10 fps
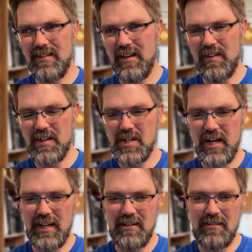you know, the
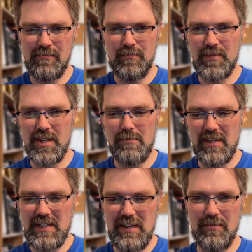Chat G P
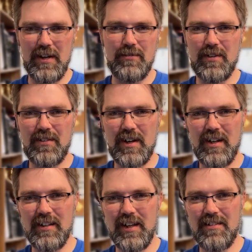T, whatever it's
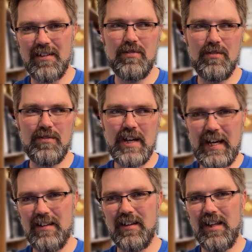called, isn't
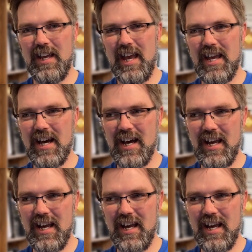technically A I.